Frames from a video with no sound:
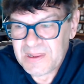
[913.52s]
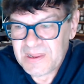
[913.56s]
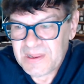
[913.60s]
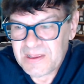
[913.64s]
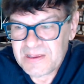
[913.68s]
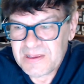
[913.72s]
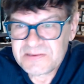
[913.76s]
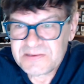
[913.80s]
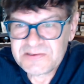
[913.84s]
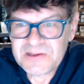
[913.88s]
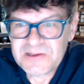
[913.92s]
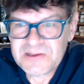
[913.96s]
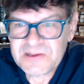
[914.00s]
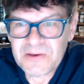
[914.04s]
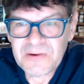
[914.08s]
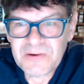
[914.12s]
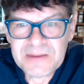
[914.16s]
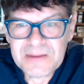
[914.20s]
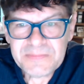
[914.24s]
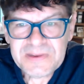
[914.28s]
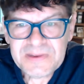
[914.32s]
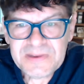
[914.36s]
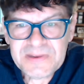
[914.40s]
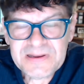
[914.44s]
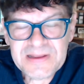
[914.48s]
So
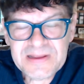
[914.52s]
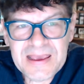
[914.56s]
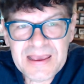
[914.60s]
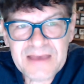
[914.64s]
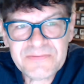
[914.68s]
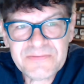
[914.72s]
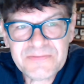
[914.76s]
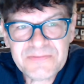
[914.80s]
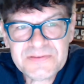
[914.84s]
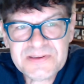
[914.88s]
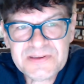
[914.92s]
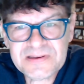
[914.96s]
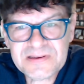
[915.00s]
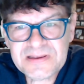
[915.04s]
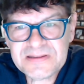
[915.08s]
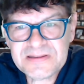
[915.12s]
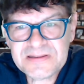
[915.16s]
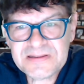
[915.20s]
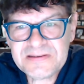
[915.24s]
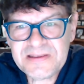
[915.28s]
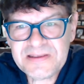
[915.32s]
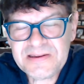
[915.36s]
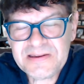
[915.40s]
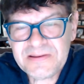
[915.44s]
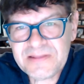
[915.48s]
I'm going to have to
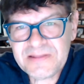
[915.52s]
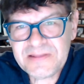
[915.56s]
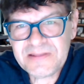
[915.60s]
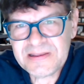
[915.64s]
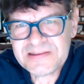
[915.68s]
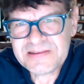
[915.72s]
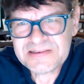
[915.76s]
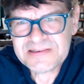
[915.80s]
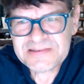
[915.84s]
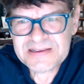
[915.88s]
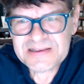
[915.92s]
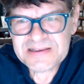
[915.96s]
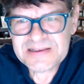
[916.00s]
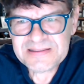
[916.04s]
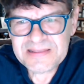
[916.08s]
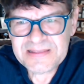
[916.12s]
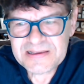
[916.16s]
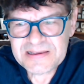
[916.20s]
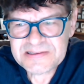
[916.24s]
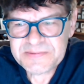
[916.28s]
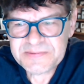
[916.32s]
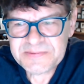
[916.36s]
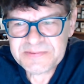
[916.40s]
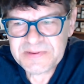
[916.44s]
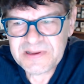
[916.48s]
continue this because I think
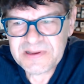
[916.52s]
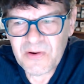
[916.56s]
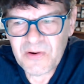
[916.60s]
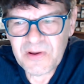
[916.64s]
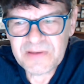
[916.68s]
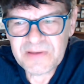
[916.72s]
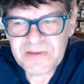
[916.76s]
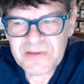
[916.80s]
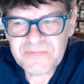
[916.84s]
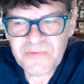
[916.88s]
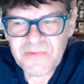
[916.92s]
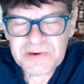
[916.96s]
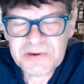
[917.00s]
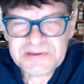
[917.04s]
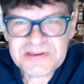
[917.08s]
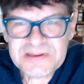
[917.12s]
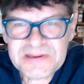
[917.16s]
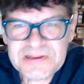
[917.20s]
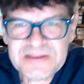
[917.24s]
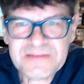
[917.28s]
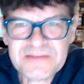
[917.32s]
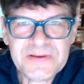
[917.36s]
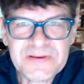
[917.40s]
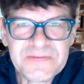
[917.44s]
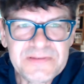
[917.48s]
it's been going
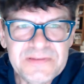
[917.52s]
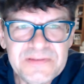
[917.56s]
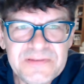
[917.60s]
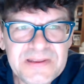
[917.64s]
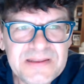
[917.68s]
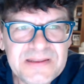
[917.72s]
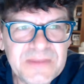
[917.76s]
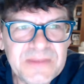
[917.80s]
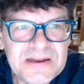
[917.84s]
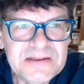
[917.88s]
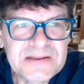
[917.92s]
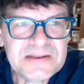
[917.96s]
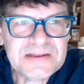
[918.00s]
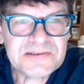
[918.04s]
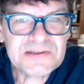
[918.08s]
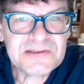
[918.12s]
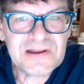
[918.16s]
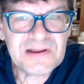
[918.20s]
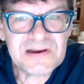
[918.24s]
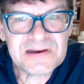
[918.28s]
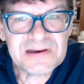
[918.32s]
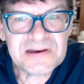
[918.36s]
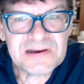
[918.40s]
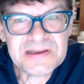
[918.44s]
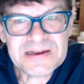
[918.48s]
fourteen, fifteen minutes
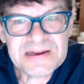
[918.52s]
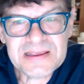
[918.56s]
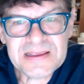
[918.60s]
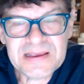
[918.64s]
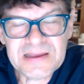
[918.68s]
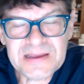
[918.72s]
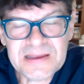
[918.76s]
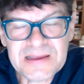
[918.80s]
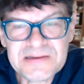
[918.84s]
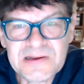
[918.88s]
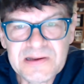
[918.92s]
long, and I, I don't